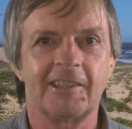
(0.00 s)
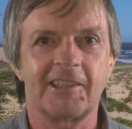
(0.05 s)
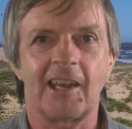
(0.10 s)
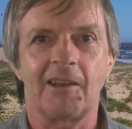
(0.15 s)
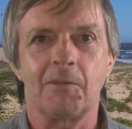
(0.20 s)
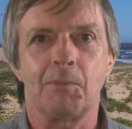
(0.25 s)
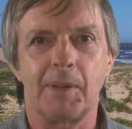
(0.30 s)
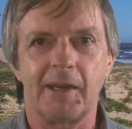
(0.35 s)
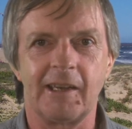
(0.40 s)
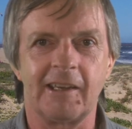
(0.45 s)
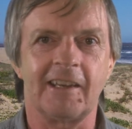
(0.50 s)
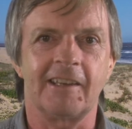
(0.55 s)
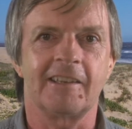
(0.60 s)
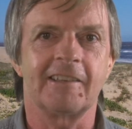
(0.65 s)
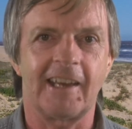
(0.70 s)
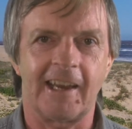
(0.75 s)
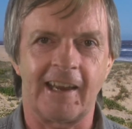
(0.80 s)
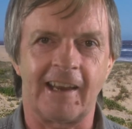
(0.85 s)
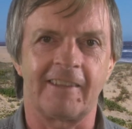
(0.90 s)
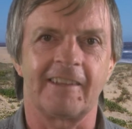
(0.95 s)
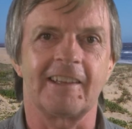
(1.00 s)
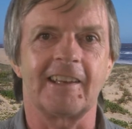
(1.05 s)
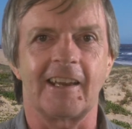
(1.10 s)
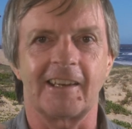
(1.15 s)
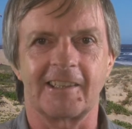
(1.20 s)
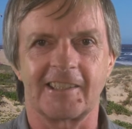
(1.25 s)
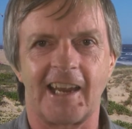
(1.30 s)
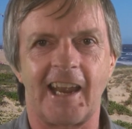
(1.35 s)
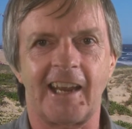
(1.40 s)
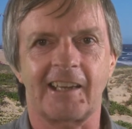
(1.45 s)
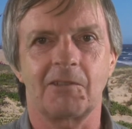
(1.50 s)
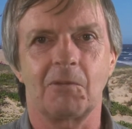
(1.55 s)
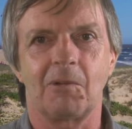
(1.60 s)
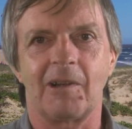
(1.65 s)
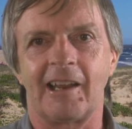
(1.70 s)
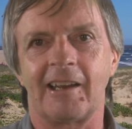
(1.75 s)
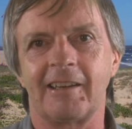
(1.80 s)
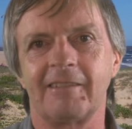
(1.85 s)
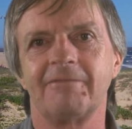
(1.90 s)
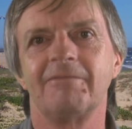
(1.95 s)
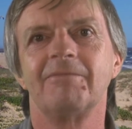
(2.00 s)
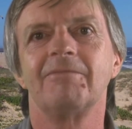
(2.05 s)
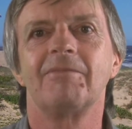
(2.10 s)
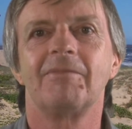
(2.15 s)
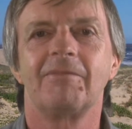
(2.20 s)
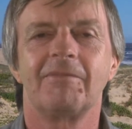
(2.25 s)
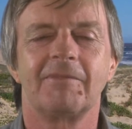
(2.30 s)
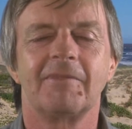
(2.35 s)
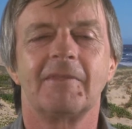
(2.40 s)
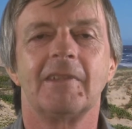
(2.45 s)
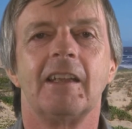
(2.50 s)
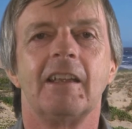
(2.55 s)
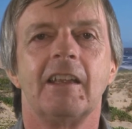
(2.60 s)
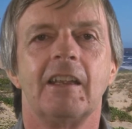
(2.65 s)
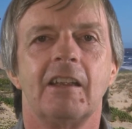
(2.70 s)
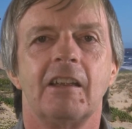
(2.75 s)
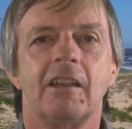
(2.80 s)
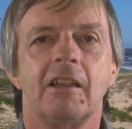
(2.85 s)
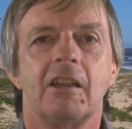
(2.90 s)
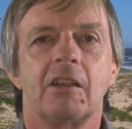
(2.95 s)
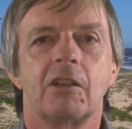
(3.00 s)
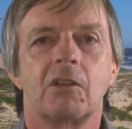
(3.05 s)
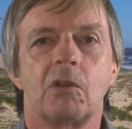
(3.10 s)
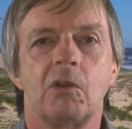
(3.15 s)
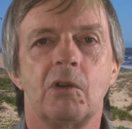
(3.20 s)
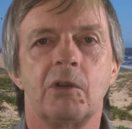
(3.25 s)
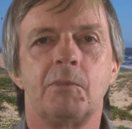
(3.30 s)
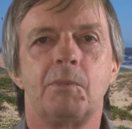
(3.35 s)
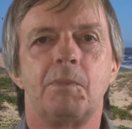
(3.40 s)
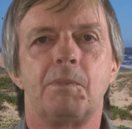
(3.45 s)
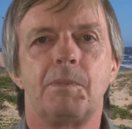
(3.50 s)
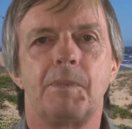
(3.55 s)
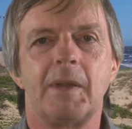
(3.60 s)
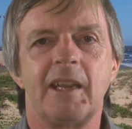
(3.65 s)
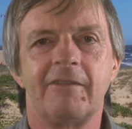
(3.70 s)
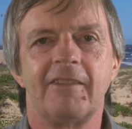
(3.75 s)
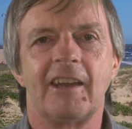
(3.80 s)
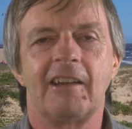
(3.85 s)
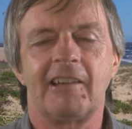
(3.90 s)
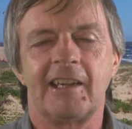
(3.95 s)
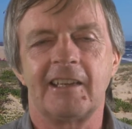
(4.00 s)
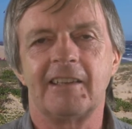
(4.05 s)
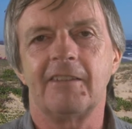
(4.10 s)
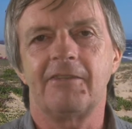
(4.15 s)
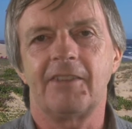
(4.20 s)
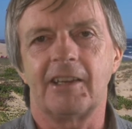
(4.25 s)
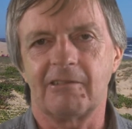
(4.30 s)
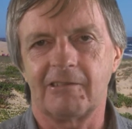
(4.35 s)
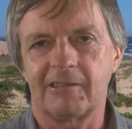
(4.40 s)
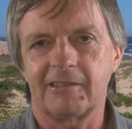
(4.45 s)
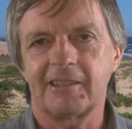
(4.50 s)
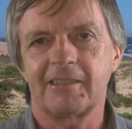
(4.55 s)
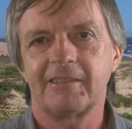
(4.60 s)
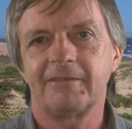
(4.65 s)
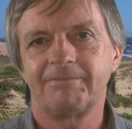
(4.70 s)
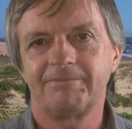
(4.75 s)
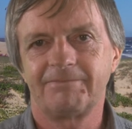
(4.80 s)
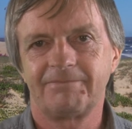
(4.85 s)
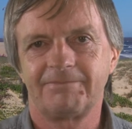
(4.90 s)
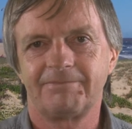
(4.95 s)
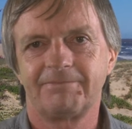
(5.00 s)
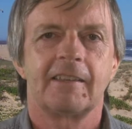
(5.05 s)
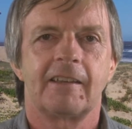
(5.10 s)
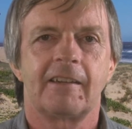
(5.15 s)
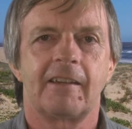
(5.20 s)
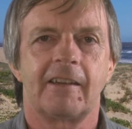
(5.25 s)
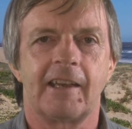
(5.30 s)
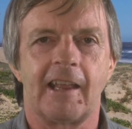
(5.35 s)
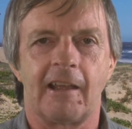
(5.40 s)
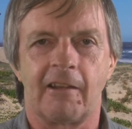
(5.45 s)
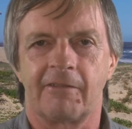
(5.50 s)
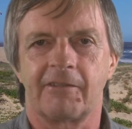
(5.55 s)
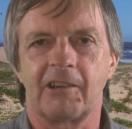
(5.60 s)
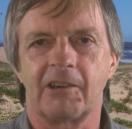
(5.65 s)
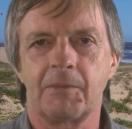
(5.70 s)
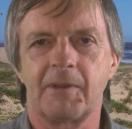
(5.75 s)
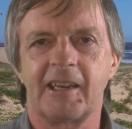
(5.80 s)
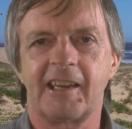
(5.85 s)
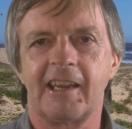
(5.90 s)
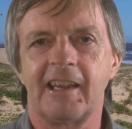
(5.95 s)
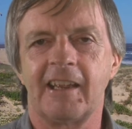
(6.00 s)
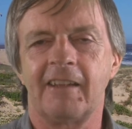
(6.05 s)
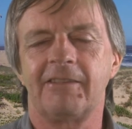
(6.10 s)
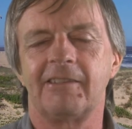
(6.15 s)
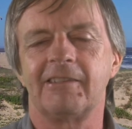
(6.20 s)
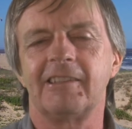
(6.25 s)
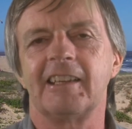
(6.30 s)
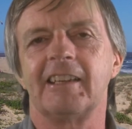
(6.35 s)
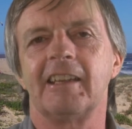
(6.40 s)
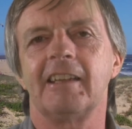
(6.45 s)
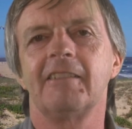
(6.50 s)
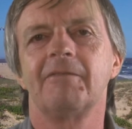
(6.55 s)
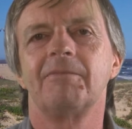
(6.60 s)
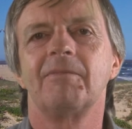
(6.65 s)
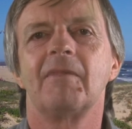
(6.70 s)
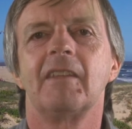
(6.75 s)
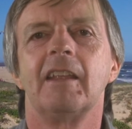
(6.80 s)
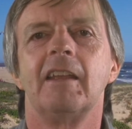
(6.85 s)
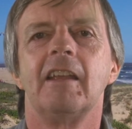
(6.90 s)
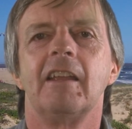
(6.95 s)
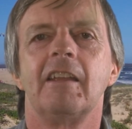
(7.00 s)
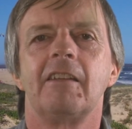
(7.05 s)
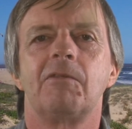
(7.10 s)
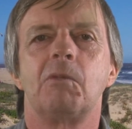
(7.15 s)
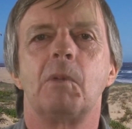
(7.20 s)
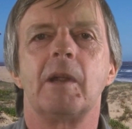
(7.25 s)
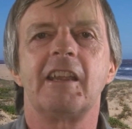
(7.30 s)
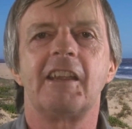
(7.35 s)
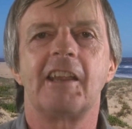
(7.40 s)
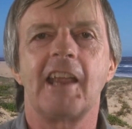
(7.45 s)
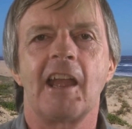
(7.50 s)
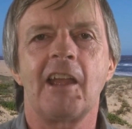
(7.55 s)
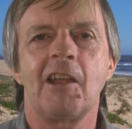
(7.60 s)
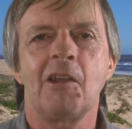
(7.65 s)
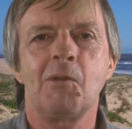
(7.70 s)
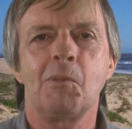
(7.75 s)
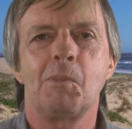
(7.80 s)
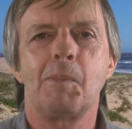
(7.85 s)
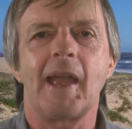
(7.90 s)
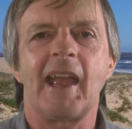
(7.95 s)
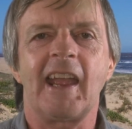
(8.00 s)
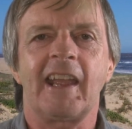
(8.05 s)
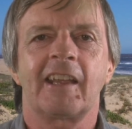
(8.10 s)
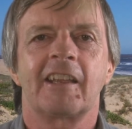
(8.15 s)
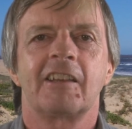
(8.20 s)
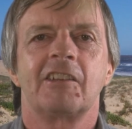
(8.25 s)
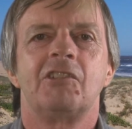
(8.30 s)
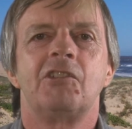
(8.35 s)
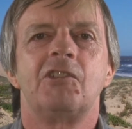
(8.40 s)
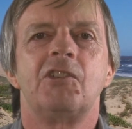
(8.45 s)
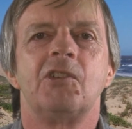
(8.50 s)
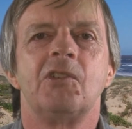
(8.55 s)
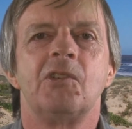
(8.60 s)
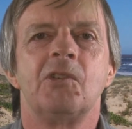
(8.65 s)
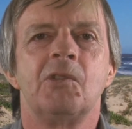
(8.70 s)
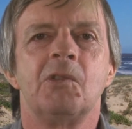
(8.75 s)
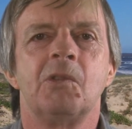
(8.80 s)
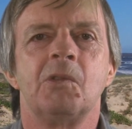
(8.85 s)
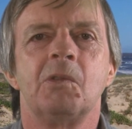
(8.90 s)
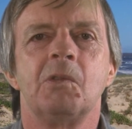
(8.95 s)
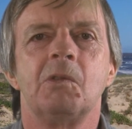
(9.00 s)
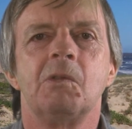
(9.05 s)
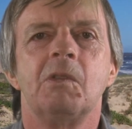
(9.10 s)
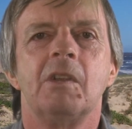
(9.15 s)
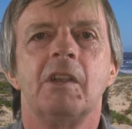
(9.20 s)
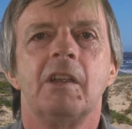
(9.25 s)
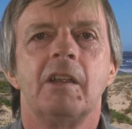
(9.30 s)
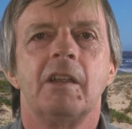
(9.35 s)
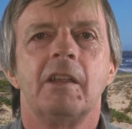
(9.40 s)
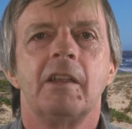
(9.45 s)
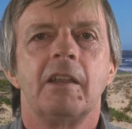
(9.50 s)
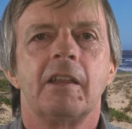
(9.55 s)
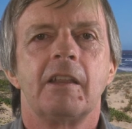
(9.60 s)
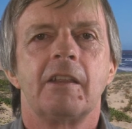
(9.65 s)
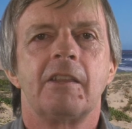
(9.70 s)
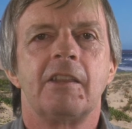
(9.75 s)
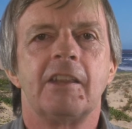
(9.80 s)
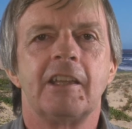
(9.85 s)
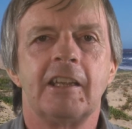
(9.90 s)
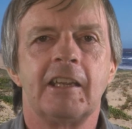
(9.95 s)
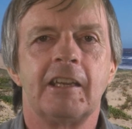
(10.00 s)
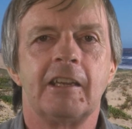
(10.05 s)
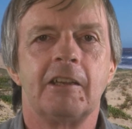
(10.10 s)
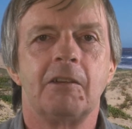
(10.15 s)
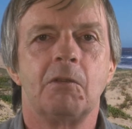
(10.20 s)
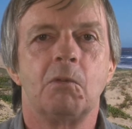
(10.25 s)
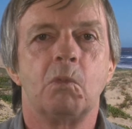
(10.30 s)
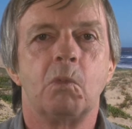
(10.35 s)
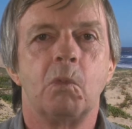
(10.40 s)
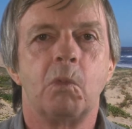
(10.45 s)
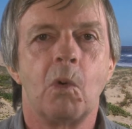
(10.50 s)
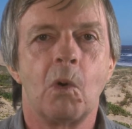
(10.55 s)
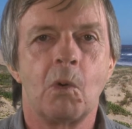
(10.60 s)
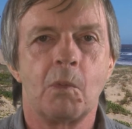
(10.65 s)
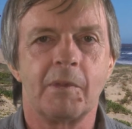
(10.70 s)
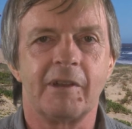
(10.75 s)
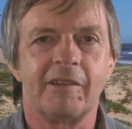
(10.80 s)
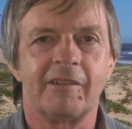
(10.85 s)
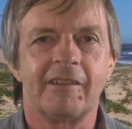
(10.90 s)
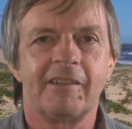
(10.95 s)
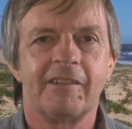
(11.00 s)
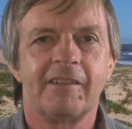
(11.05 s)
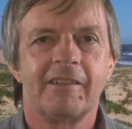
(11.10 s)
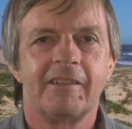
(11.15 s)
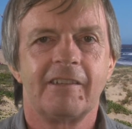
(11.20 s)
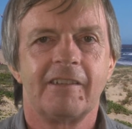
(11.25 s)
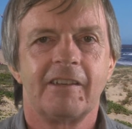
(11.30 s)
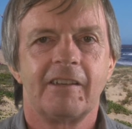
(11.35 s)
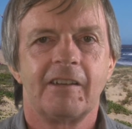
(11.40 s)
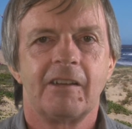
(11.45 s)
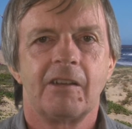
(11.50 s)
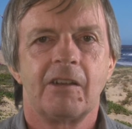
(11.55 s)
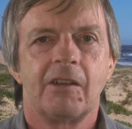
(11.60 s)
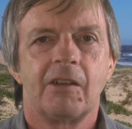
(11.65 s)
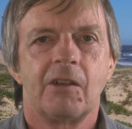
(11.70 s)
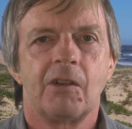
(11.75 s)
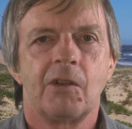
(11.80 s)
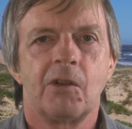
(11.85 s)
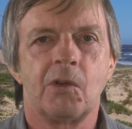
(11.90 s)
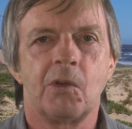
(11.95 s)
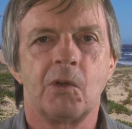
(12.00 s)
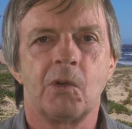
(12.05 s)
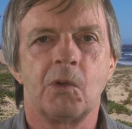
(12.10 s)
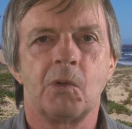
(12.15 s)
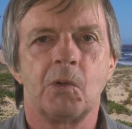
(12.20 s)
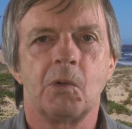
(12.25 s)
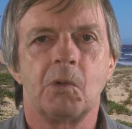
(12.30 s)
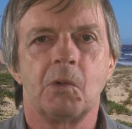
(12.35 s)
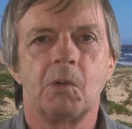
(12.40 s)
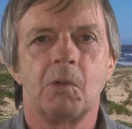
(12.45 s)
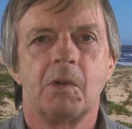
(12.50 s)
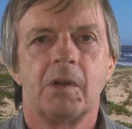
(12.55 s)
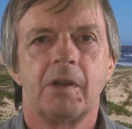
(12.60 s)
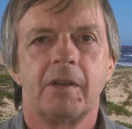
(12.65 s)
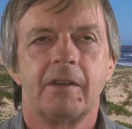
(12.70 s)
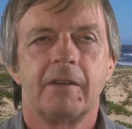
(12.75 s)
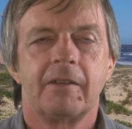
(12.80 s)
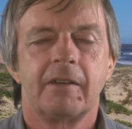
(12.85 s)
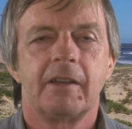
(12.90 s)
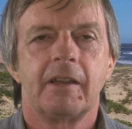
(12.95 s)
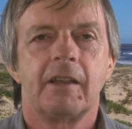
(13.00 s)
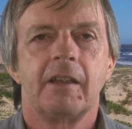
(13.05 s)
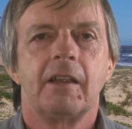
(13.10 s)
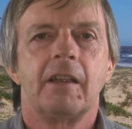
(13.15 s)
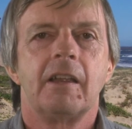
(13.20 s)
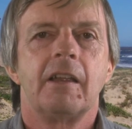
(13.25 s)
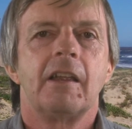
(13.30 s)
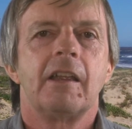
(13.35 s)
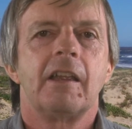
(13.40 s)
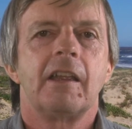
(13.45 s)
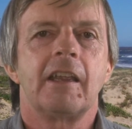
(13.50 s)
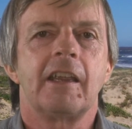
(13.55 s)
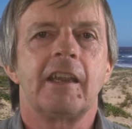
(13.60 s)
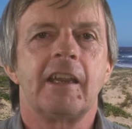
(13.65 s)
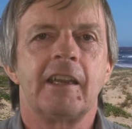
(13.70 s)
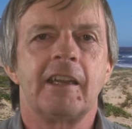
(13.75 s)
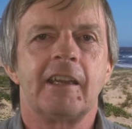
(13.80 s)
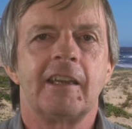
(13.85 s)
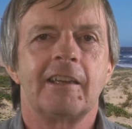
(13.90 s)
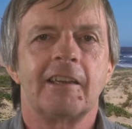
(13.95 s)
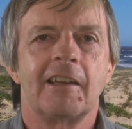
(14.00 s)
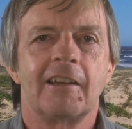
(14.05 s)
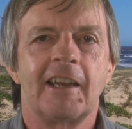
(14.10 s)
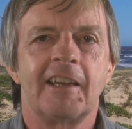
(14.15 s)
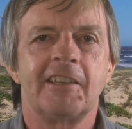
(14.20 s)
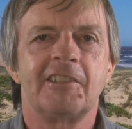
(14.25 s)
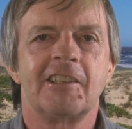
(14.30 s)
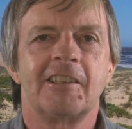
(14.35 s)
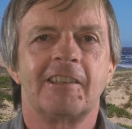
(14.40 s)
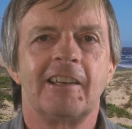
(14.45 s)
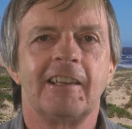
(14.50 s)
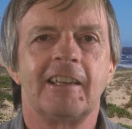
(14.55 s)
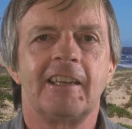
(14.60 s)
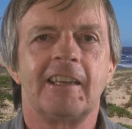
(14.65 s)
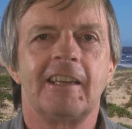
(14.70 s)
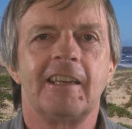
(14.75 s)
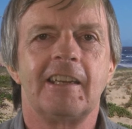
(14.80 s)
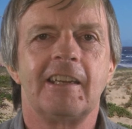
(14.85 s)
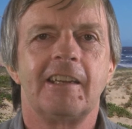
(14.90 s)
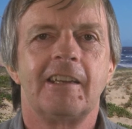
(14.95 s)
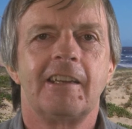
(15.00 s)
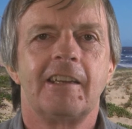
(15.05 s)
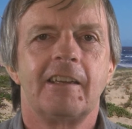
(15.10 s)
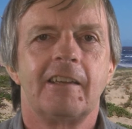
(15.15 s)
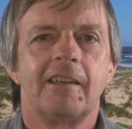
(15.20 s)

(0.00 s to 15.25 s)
So pinning down the exact one could be very difficult. Now, I've got to be careful here. If we go back to the woman who he allegedly